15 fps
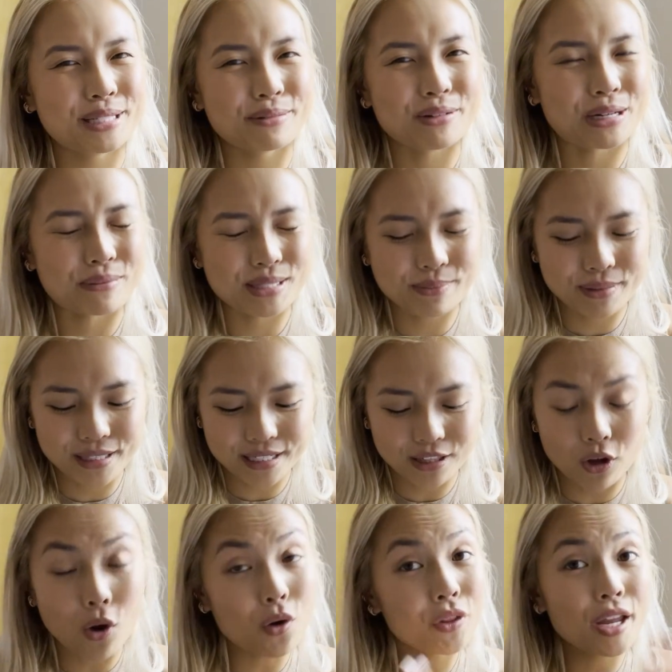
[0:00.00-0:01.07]
I won't always be like that.
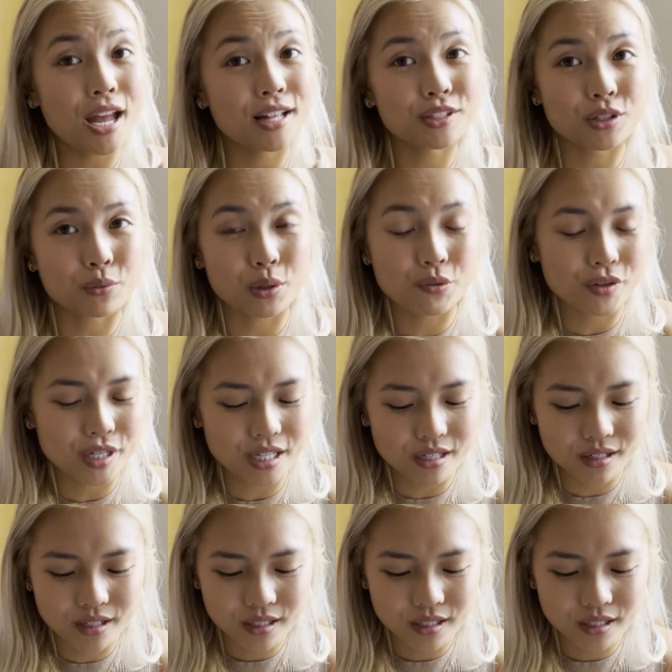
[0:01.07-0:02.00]
All the ends are woven in.